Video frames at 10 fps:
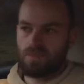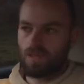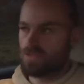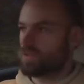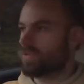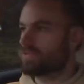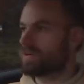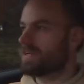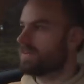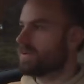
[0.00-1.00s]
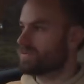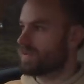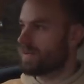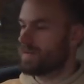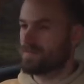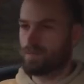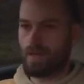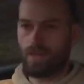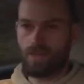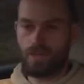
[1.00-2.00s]
sort of 3-year-old one up for
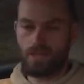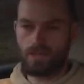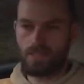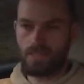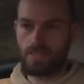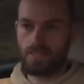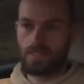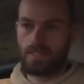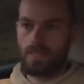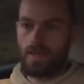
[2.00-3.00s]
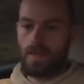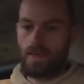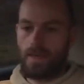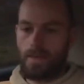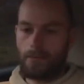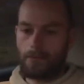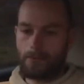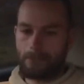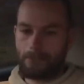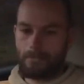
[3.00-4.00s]
about 30. But
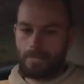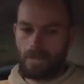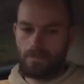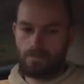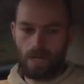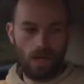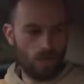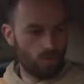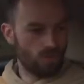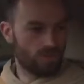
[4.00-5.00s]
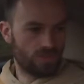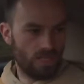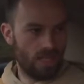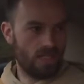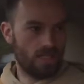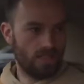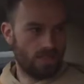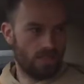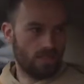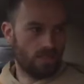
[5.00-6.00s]
I would say,
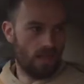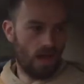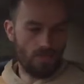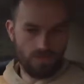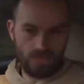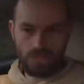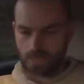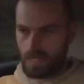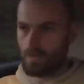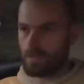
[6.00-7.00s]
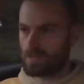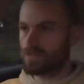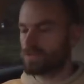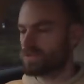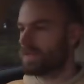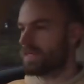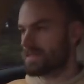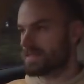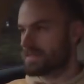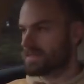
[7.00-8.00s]
other than the couple of little
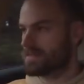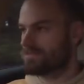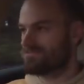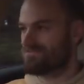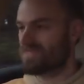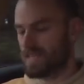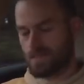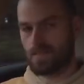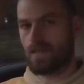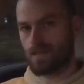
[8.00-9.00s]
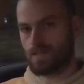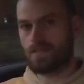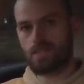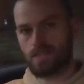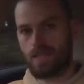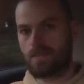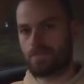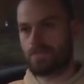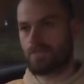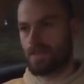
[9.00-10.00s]
tweaks, it's largely the same.
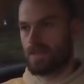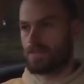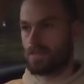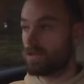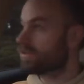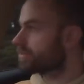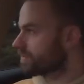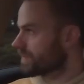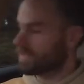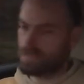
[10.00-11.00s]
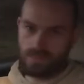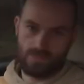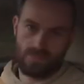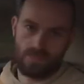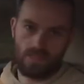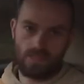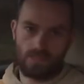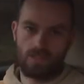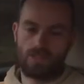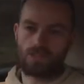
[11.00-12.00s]
The looks are vastly different. I think
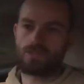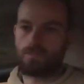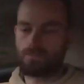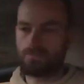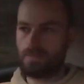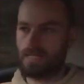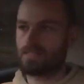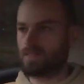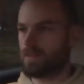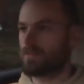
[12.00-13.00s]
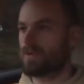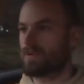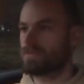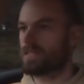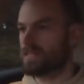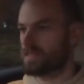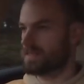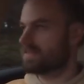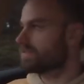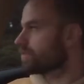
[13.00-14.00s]
the looks are massively improved. I think
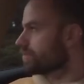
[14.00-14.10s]
these